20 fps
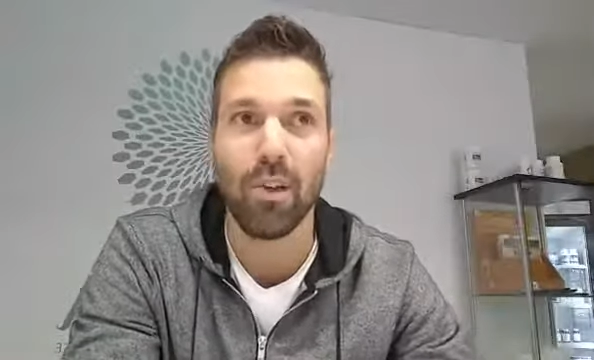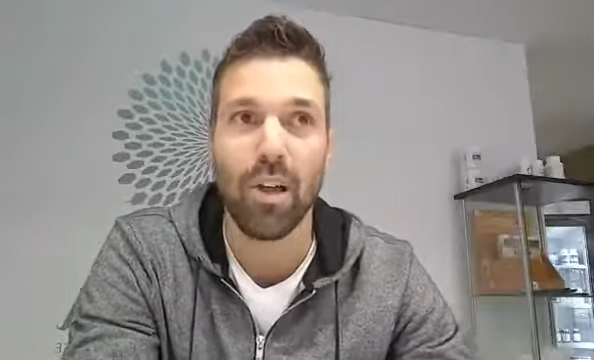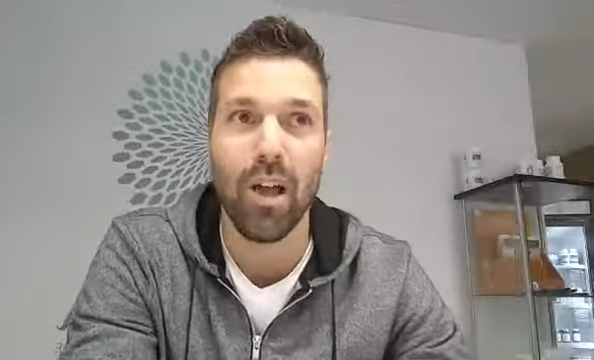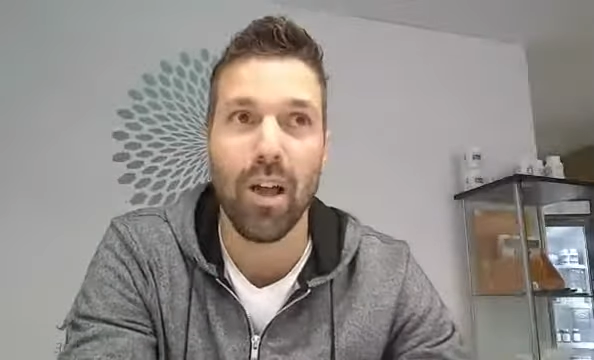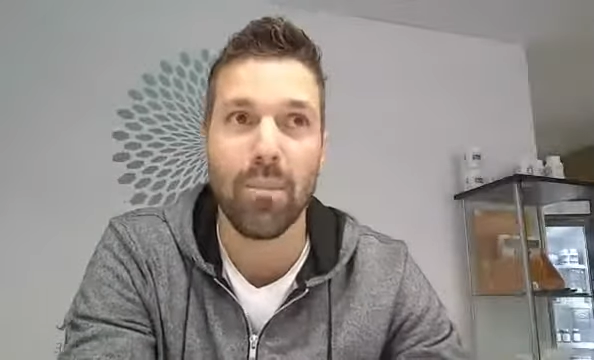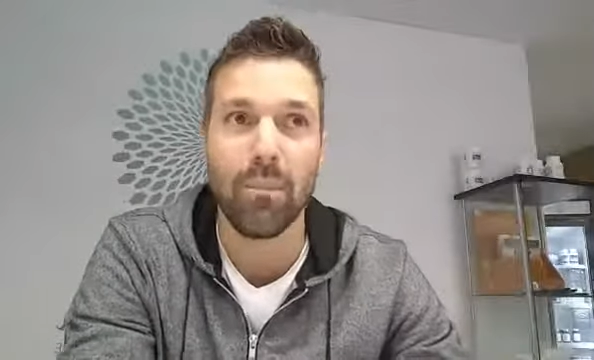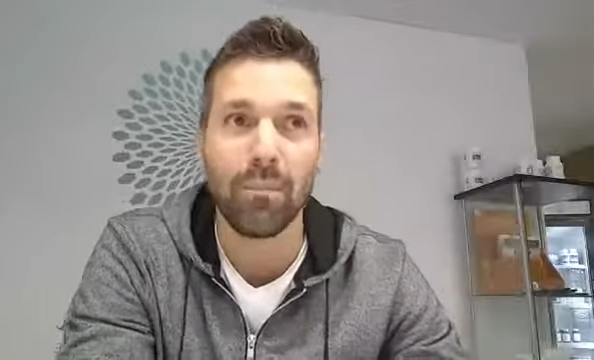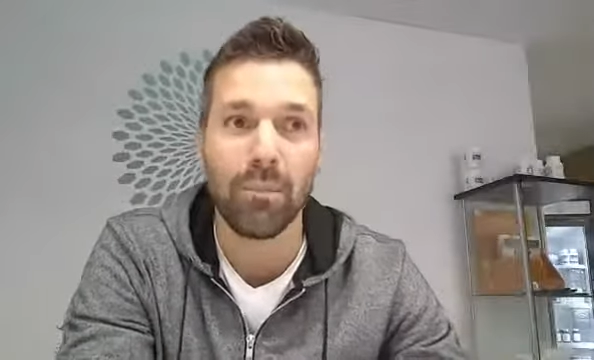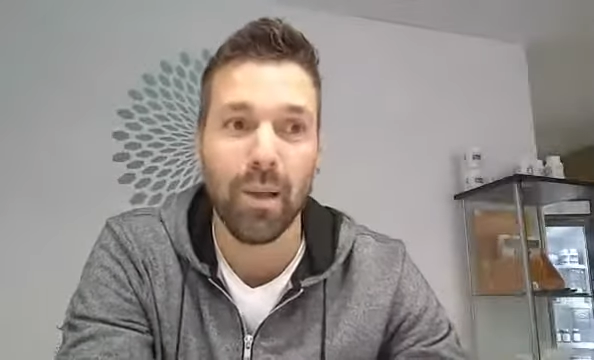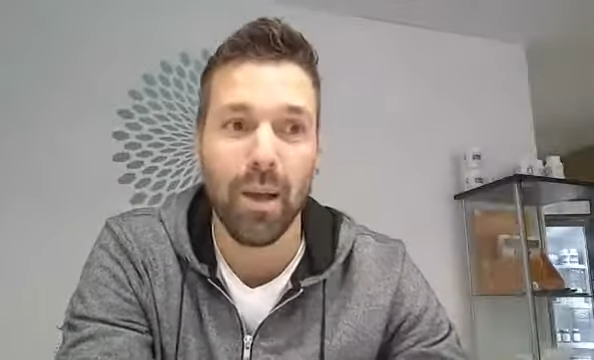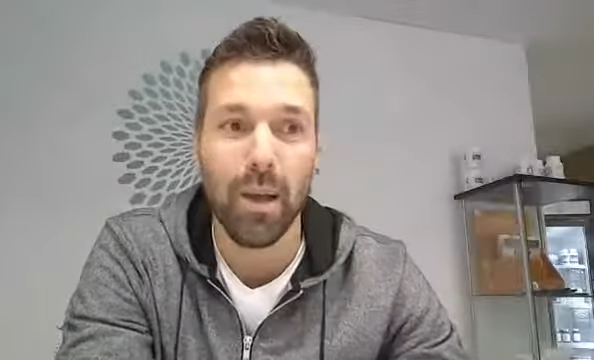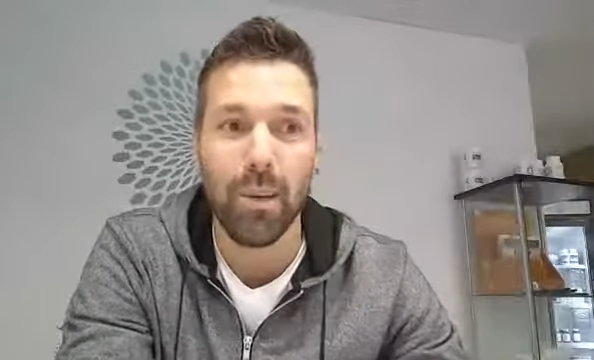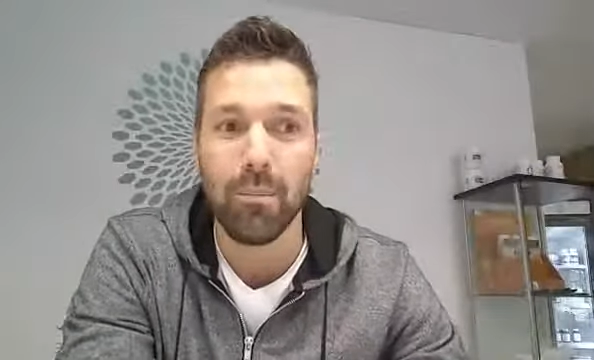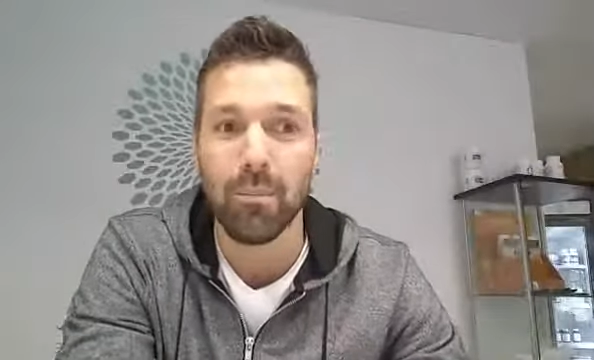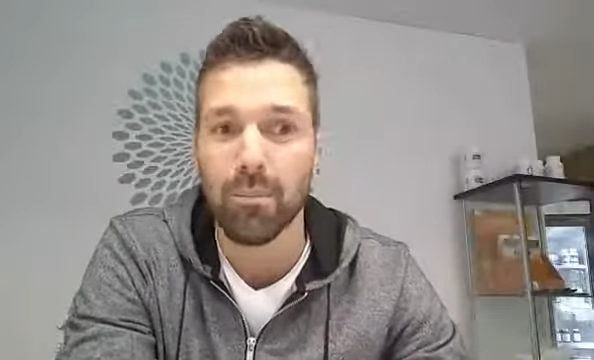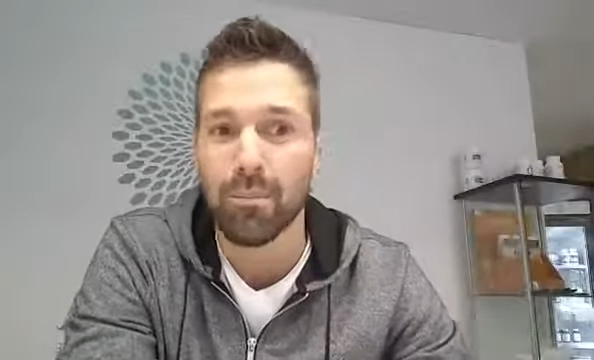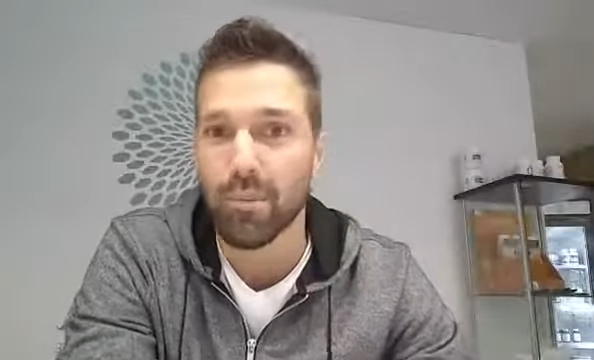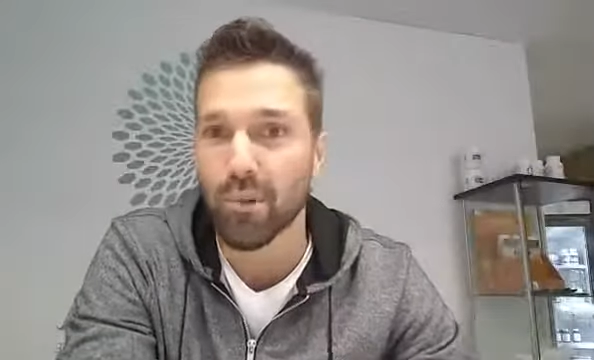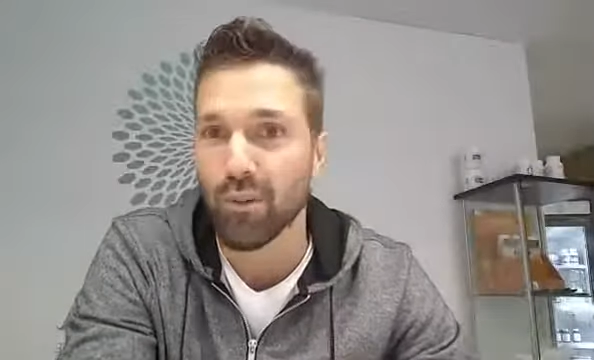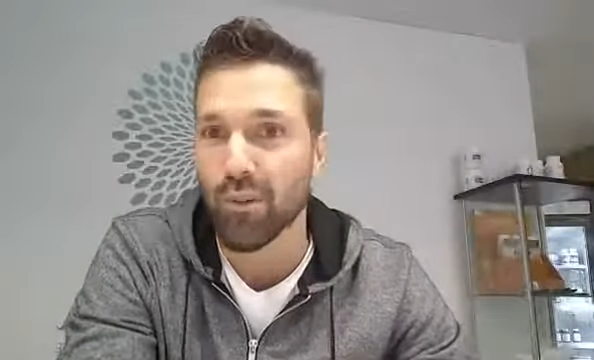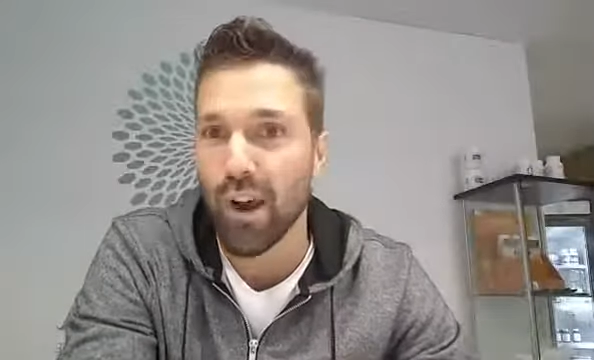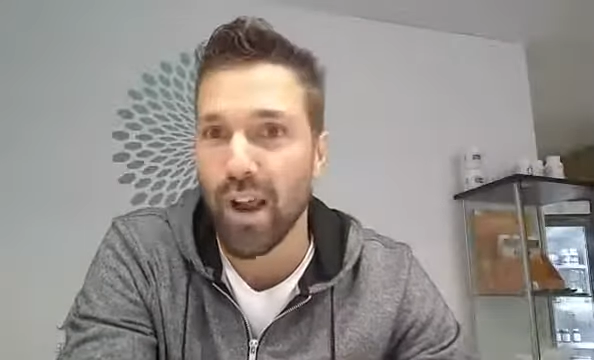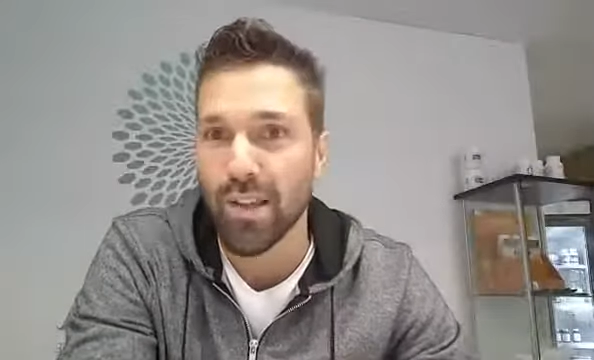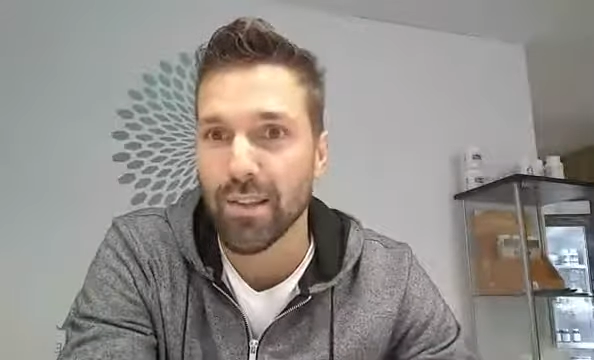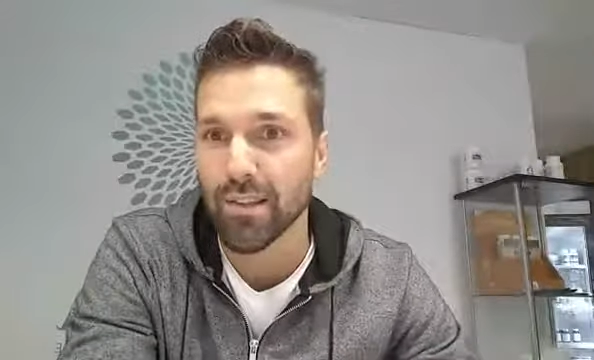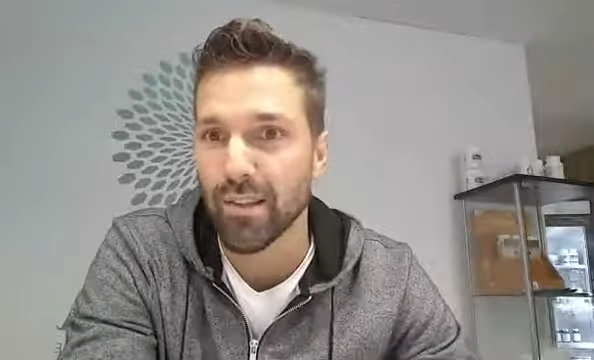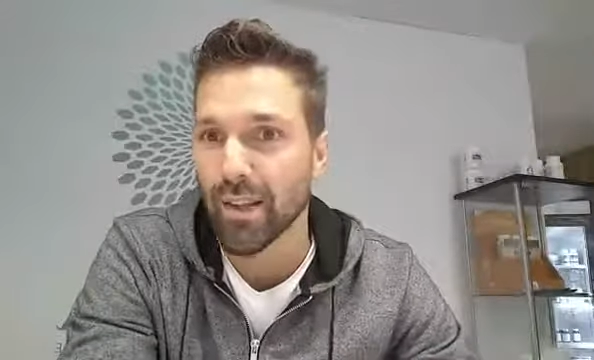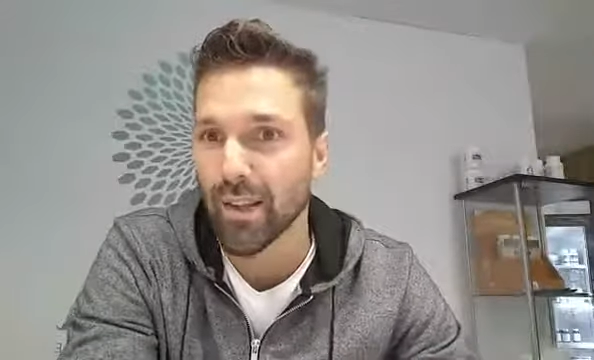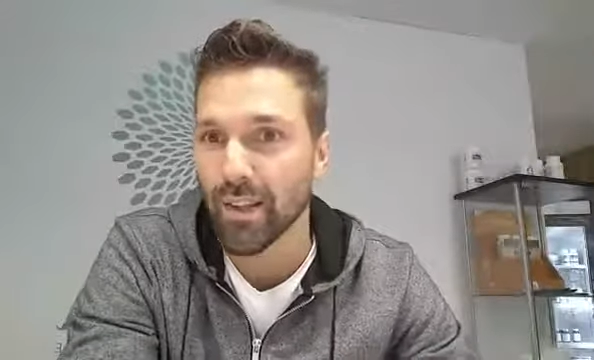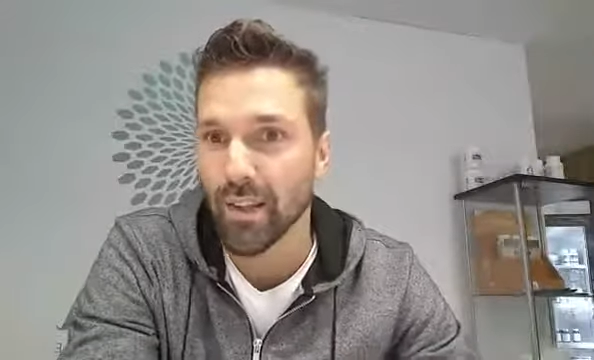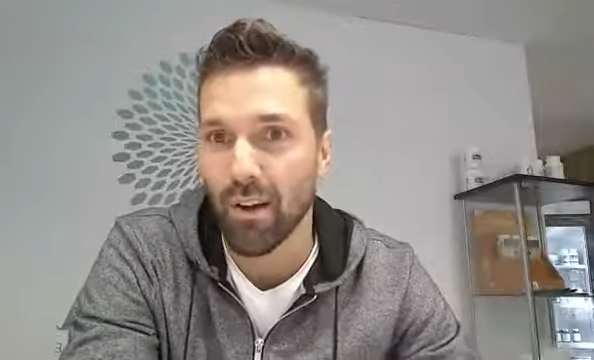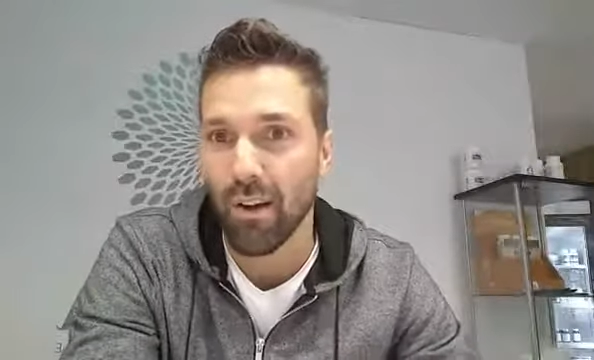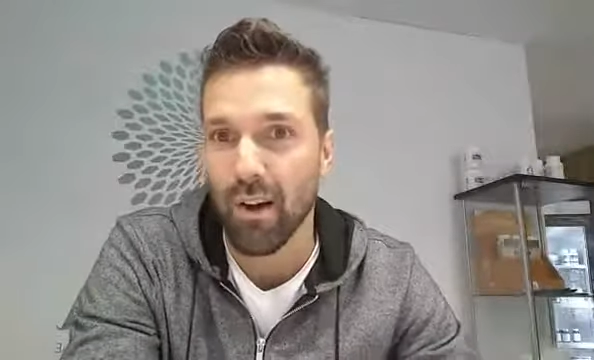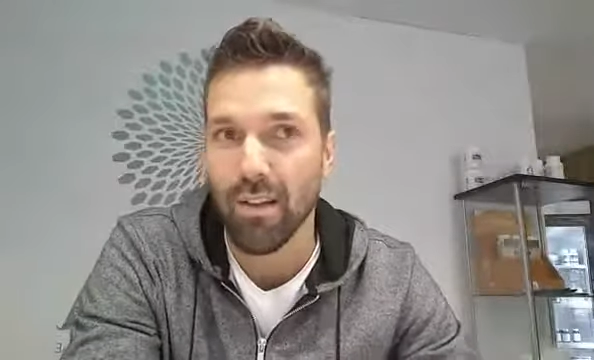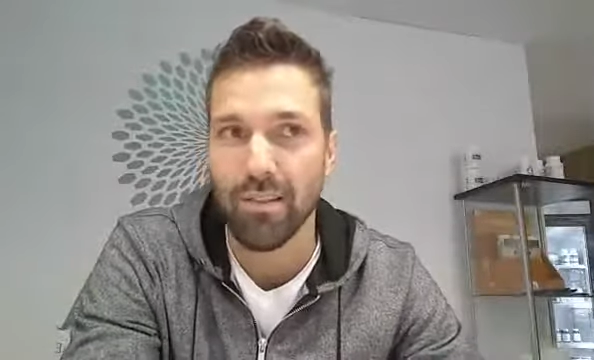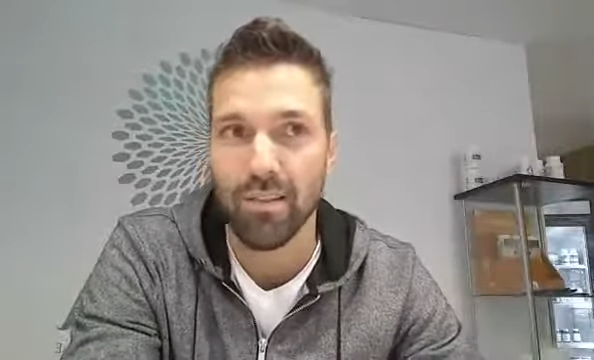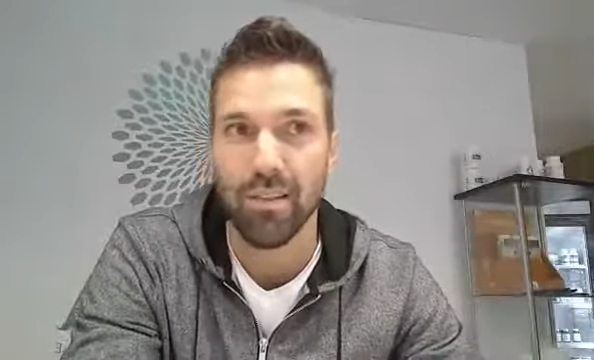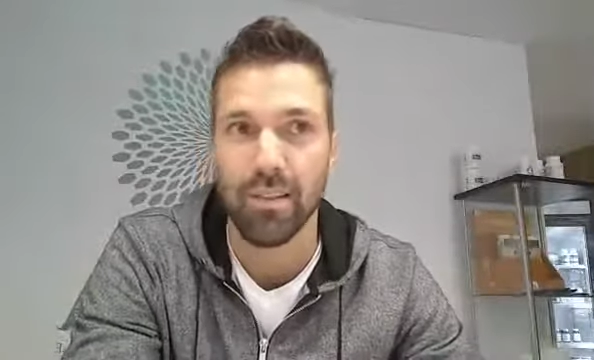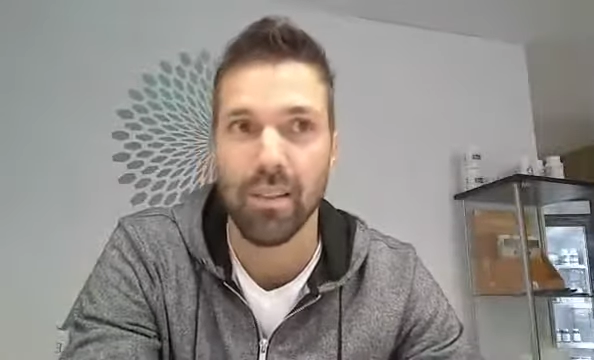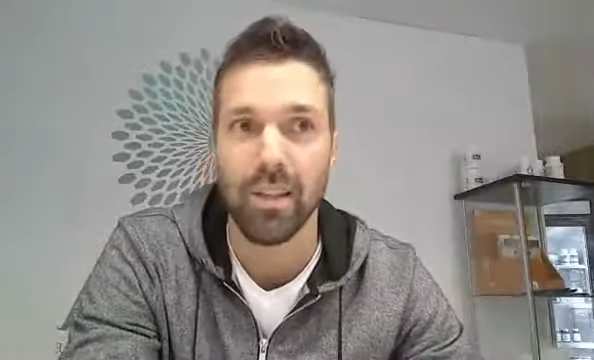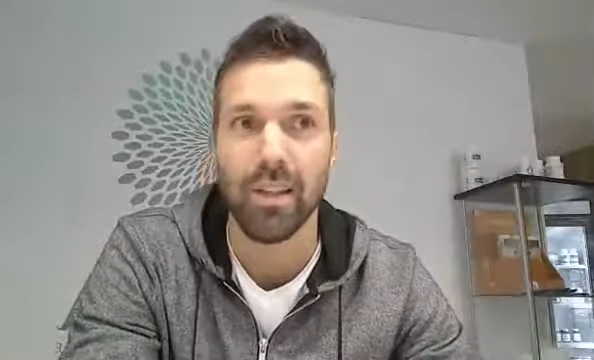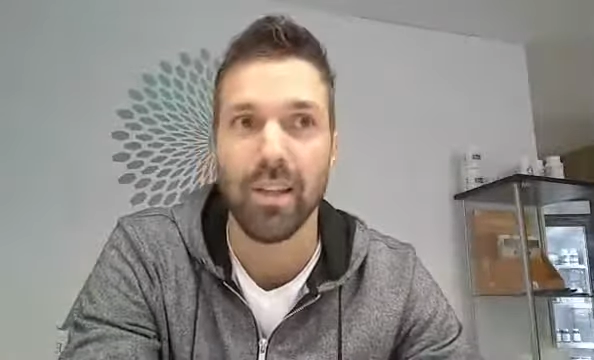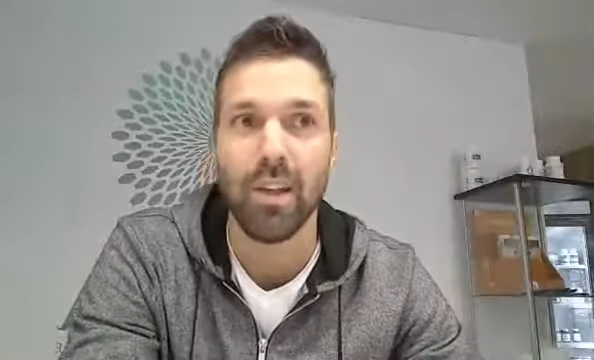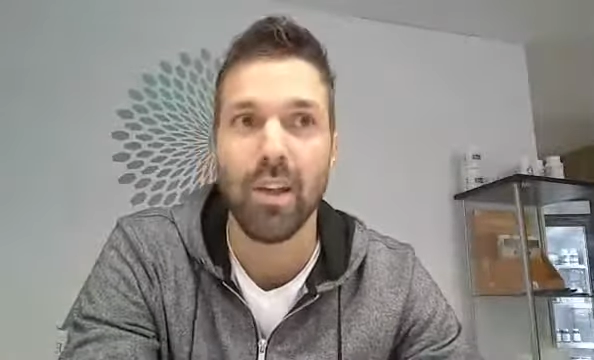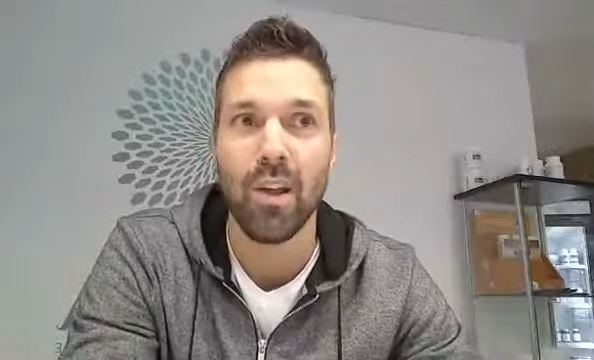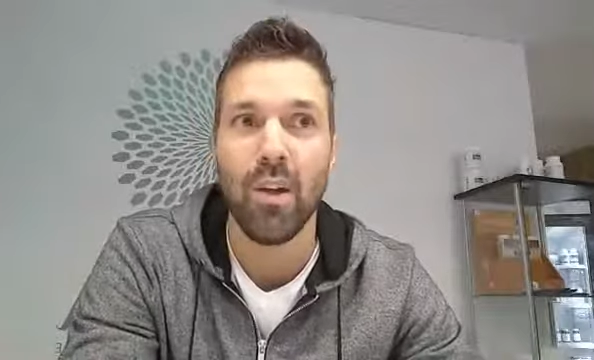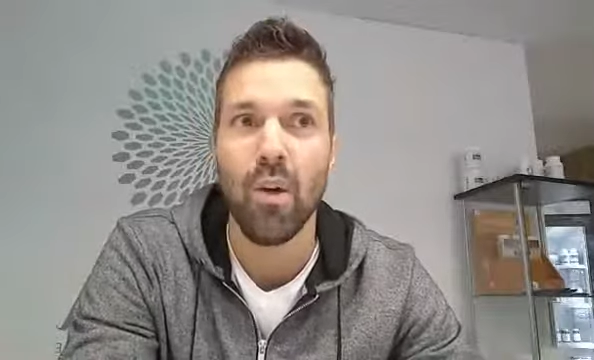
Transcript: I'm procrastinating constantly.